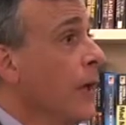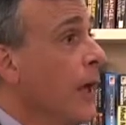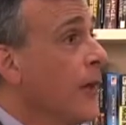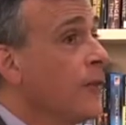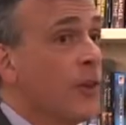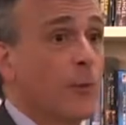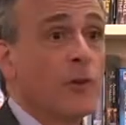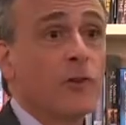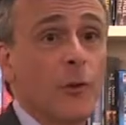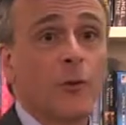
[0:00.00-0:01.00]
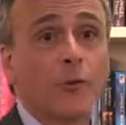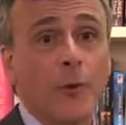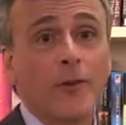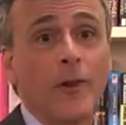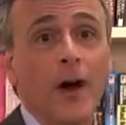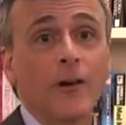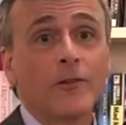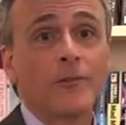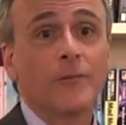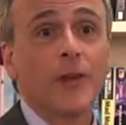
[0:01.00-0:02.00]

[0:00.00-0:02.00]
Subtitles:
and see which doors are unlocked.